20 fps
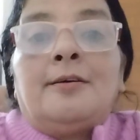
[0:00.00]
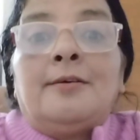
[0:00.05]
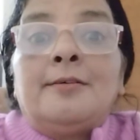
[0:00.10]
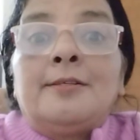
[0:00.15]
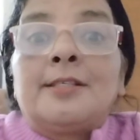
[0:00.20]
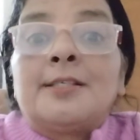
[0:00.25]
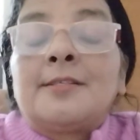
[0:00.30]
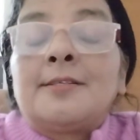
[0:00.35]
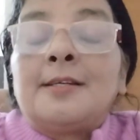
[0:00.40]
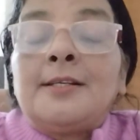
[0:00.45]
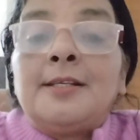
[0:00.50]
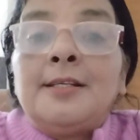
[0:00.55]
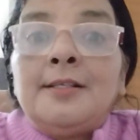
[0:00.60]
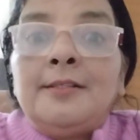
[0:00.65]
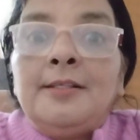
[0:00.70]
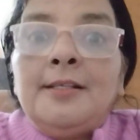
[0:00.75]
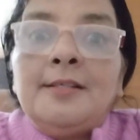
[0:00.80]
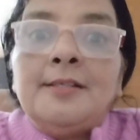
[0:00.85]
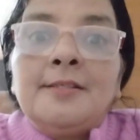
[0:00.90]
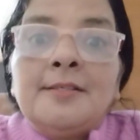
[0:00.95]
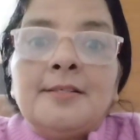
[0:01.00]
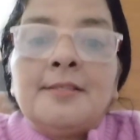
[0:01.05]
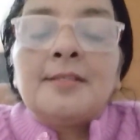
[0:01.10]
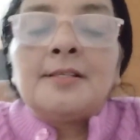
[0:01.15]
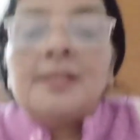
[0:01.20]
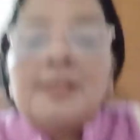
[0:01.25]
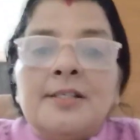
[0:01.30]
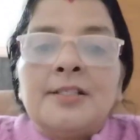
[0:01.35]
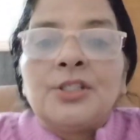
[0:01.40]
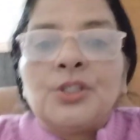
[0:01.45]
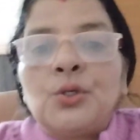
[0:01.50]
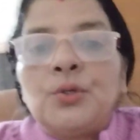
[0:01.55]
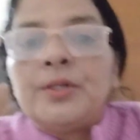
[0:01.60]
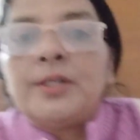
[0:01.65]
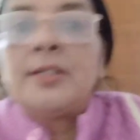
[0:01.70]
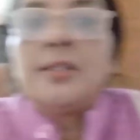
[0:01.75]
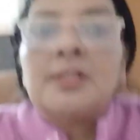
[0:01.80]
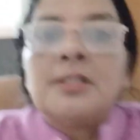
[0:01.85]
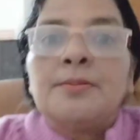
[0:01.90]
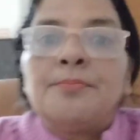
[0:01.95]
Study this,
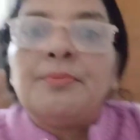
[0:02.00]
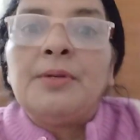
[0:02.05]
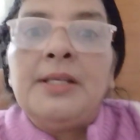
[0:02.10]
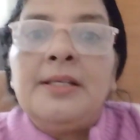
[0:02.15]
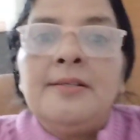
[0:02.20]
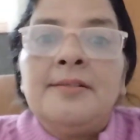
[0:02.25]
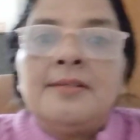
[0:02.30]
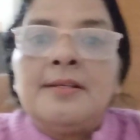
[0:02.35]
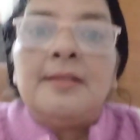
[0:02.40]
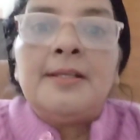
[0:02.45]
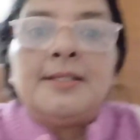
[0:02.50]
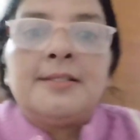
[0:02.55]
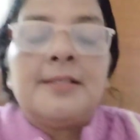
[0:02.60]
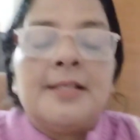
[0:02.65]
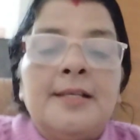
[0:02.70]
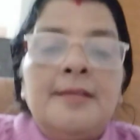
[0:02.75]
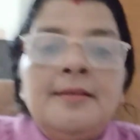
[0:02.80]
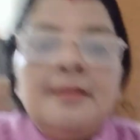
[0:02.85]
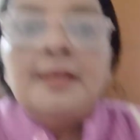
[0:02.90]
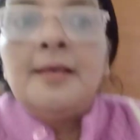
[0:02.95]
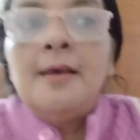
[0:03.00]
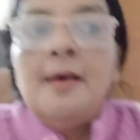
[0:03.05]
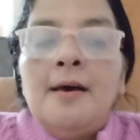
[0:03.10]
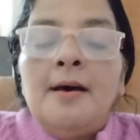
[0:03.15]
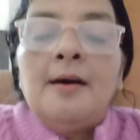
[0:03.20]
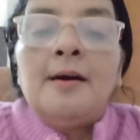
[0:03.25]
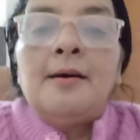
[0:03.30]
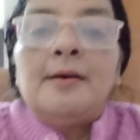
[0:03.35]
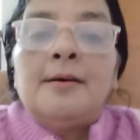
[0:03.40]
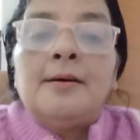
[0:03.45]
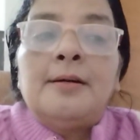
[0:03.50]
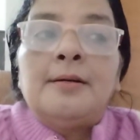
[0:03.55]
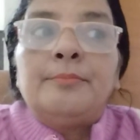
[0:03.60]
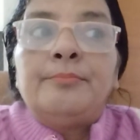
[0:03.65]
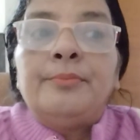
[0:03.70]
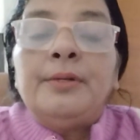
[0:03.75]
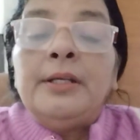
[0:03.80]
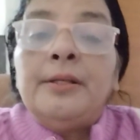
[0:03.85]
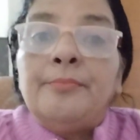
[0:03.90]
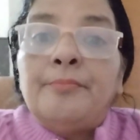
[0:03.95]
students, please listen,
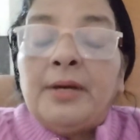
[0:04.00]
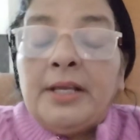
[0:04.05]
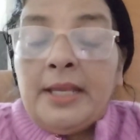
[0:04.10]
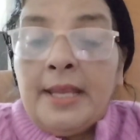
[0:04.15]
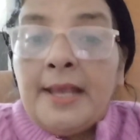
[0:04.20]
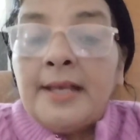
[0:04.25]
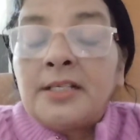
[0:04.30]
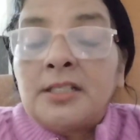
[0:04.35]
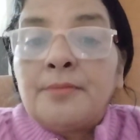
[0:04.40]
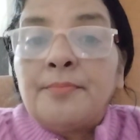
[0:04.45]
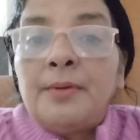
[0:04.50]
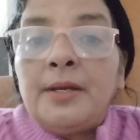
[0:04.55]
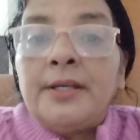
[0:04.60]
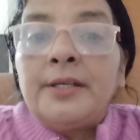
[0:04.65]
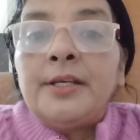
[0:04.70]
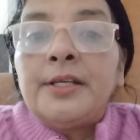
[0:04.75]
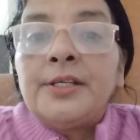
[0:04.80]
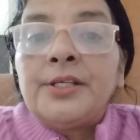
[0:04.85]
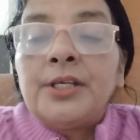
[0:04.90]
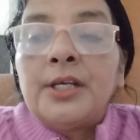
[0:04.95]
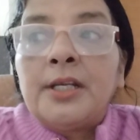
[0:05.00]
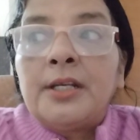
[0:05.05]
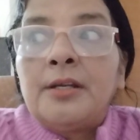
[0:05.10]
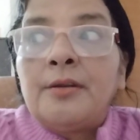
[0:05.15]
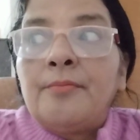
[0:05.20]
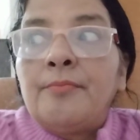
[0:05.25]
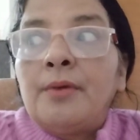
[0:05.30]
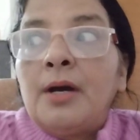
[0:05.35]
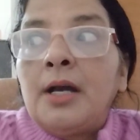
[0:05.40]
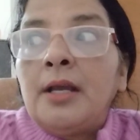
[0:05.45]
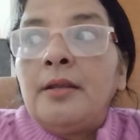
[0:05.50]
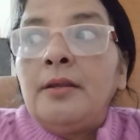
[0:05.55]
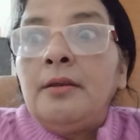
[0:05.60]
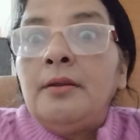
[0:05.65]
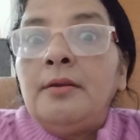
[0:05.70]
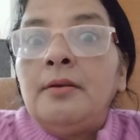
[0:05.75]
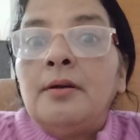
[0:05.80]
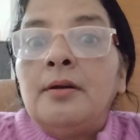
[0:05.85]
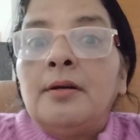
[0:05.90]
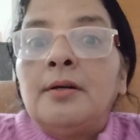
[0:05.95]
play my explanation,
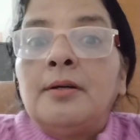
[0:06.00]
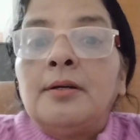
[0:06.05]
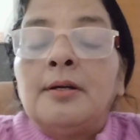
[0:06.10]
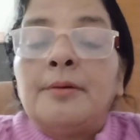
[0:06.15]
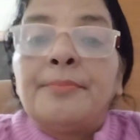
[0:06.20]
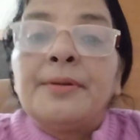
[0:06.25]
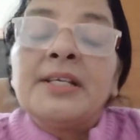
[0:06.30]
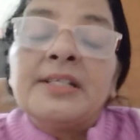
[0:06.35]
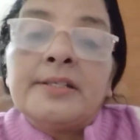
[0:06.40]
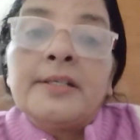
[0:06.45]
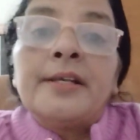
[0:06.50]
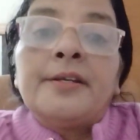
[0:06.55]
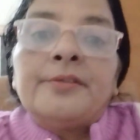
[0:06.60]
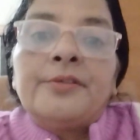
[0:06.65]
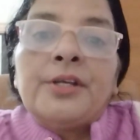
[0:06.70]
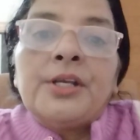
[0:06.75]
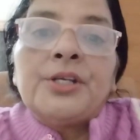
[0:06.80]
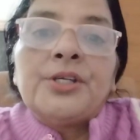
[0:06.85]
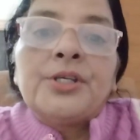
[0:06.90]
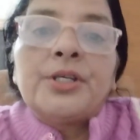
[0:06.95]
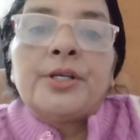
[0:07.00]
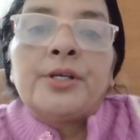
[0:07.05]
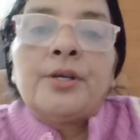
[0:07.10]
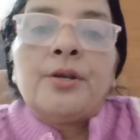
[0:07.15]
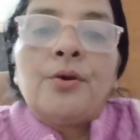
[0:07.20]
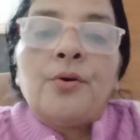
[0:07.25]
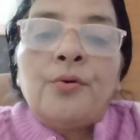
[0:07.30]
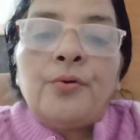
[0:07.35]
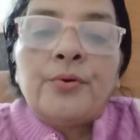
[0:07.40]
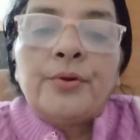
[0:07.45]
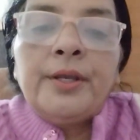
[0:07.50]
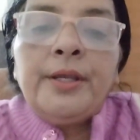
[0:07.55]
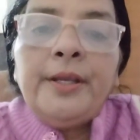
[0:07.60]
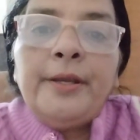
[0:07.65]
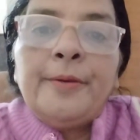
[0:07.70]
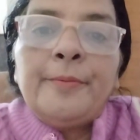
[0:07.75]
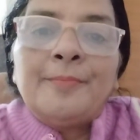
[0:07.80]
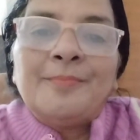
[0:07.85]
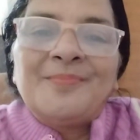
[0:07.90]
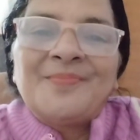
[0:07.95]
my presentation,
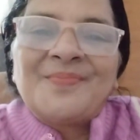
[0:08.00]
okay.